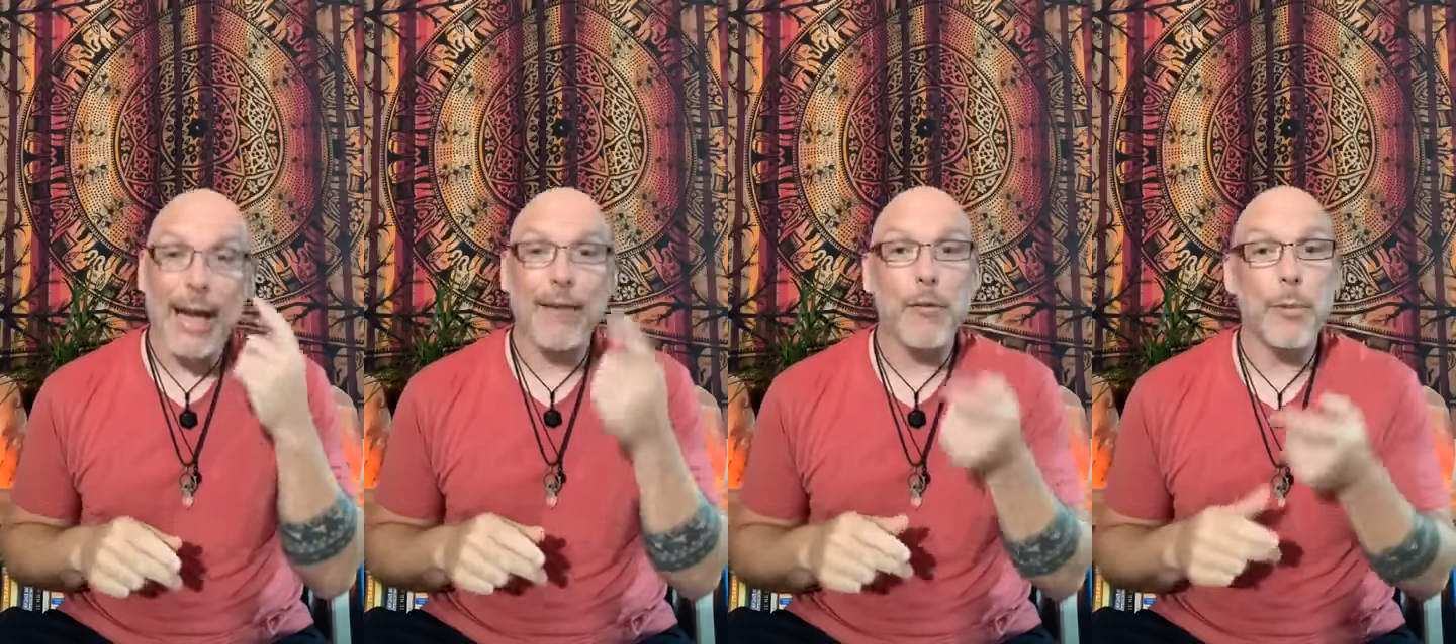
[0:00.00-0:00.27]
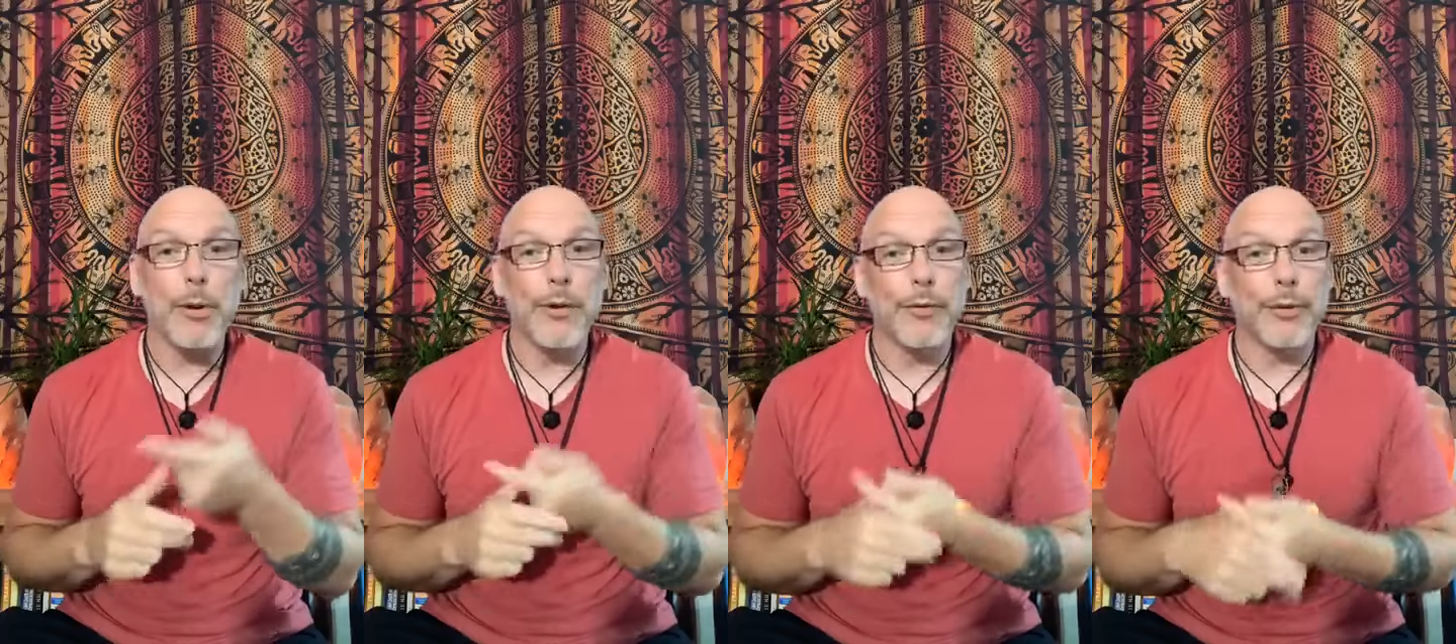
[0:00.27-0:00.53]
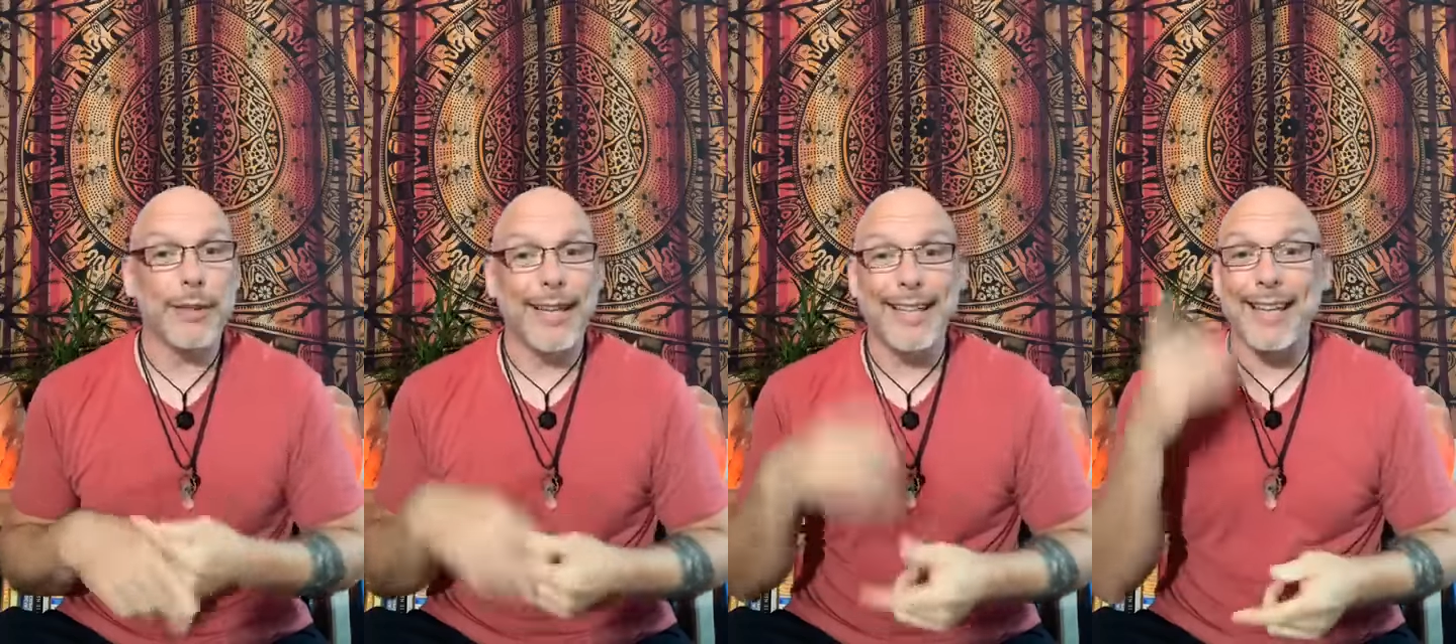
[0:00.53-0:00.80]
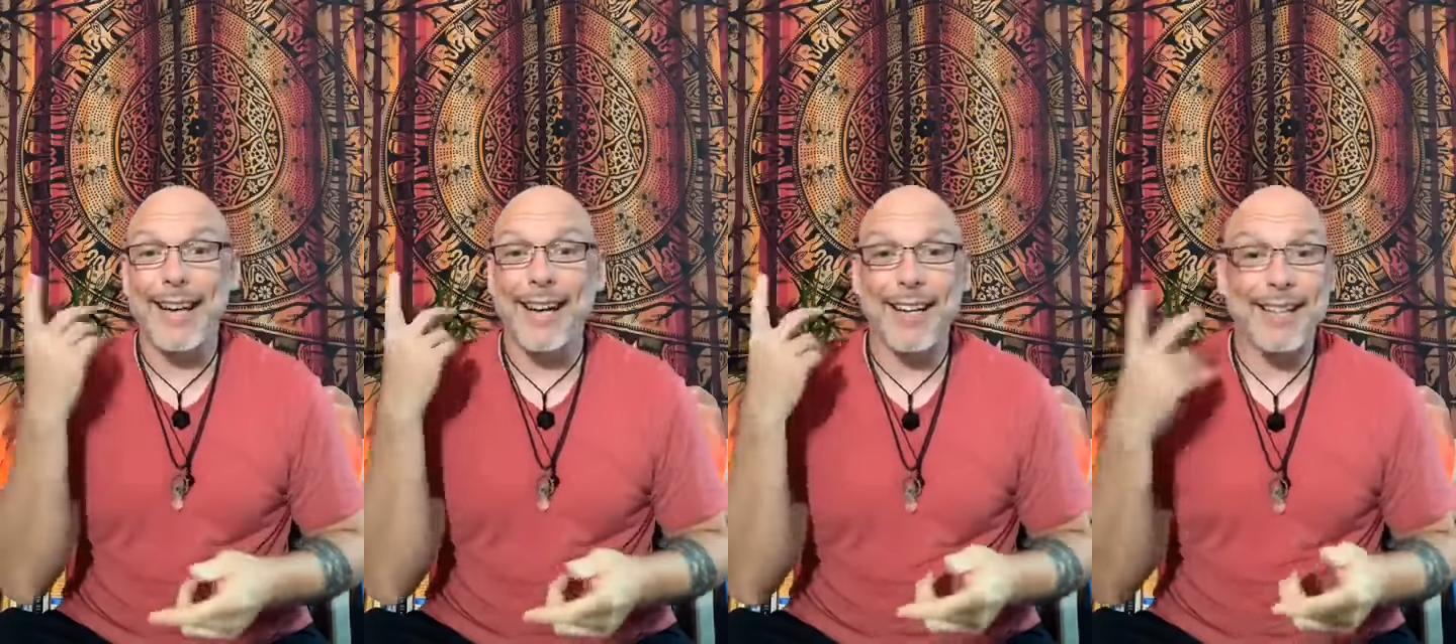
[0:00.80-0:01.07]
Have a beautiful
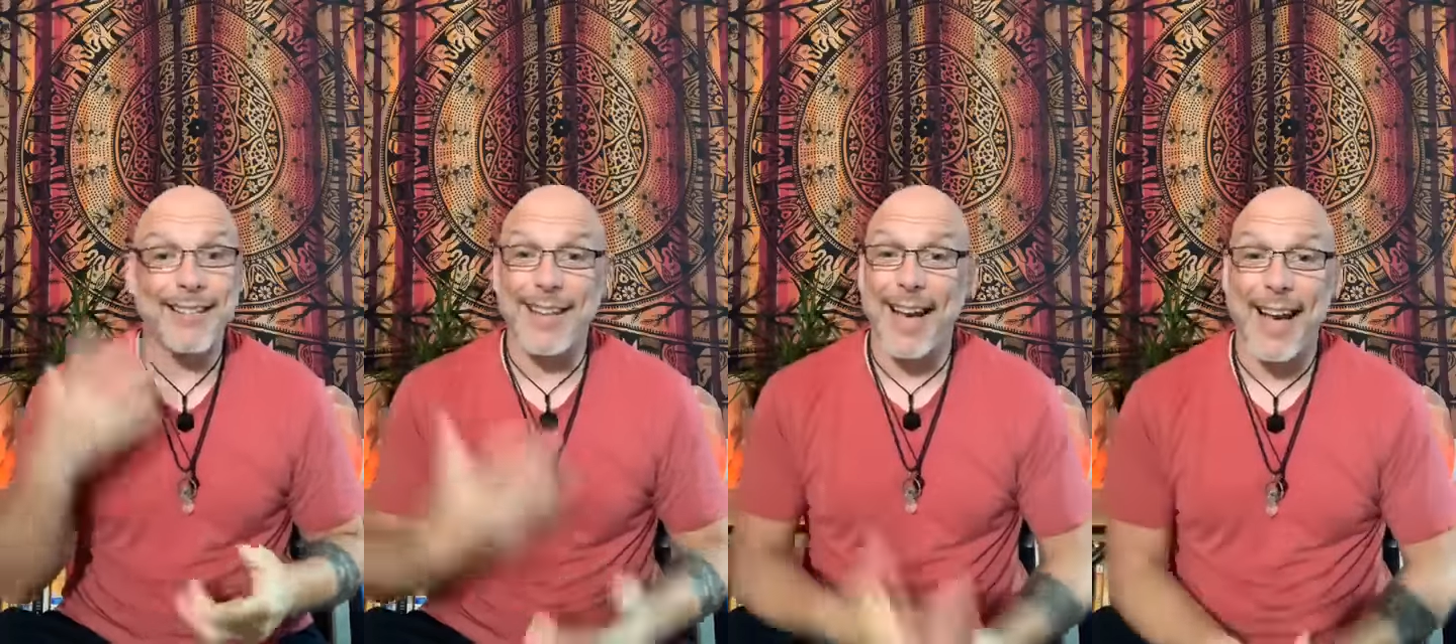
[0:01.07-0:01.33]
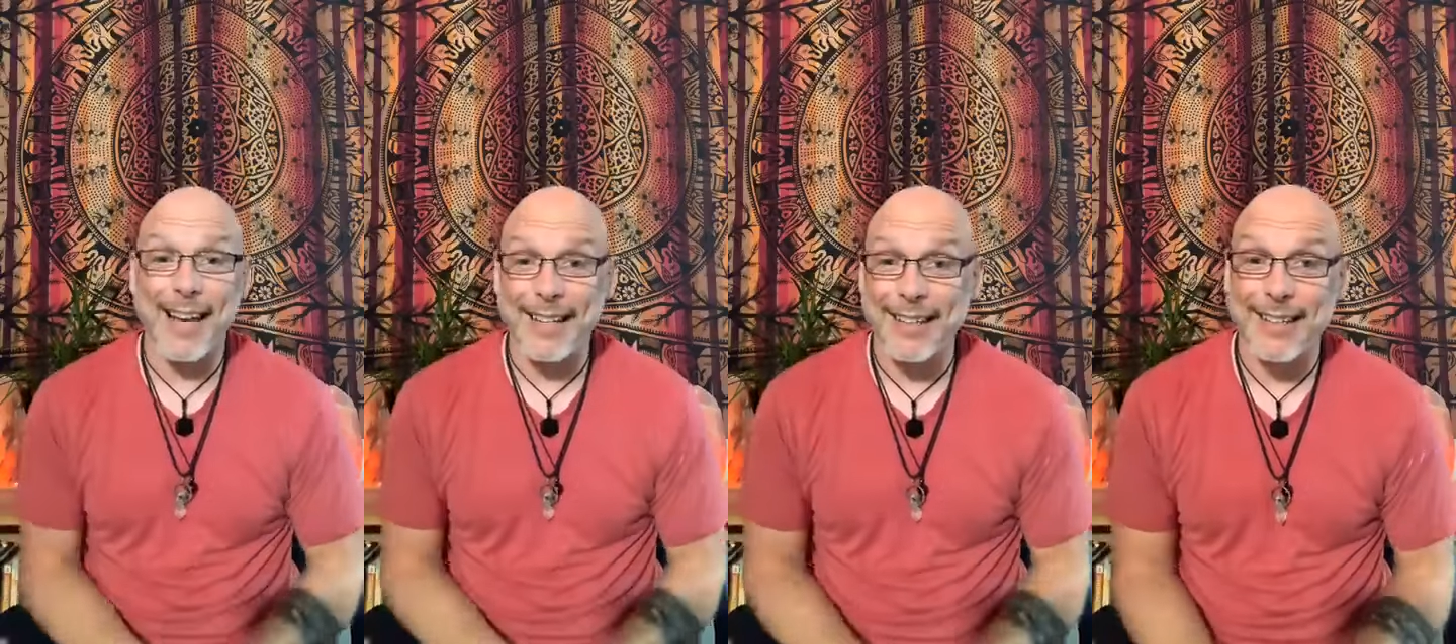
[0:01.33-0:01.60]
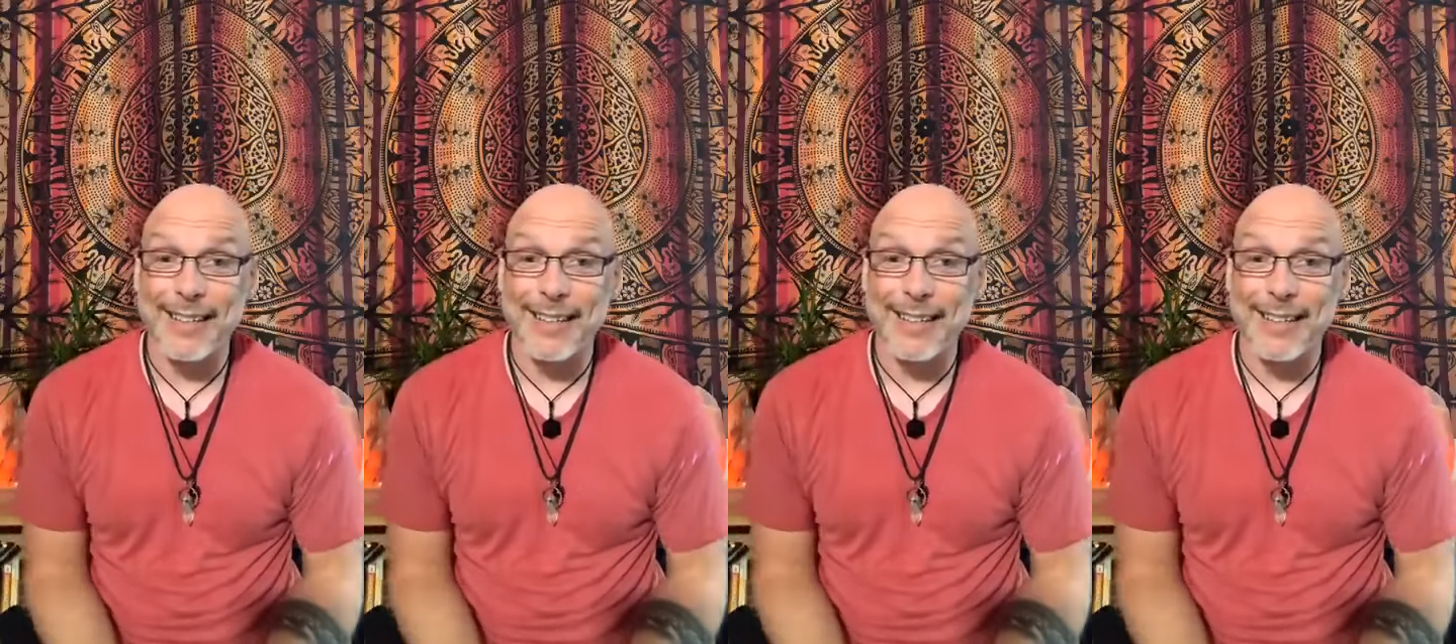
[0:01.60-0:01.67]
day. Get outside.